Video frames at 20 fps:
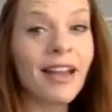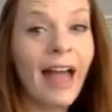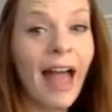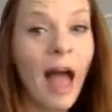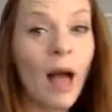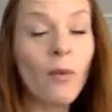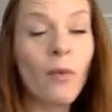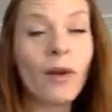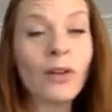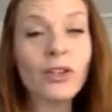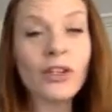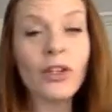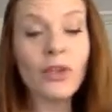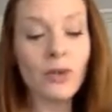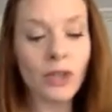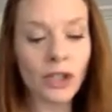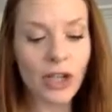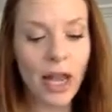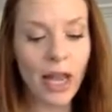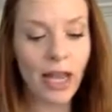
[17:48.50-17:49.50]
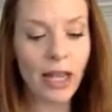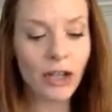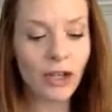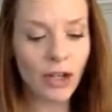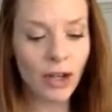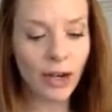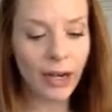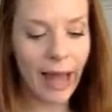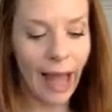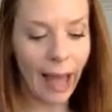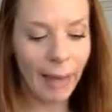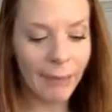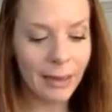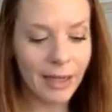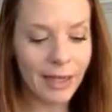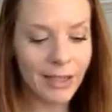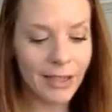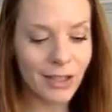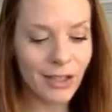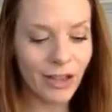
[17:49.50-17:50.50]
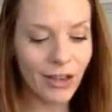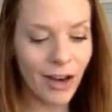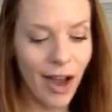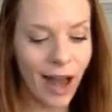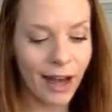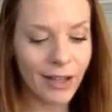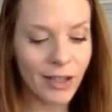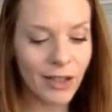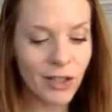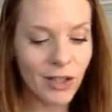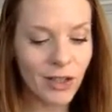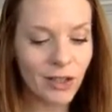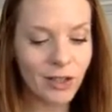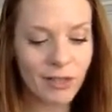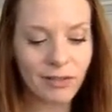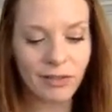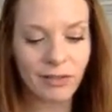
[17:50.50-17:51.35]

And once you change your unhappiness to gratitude,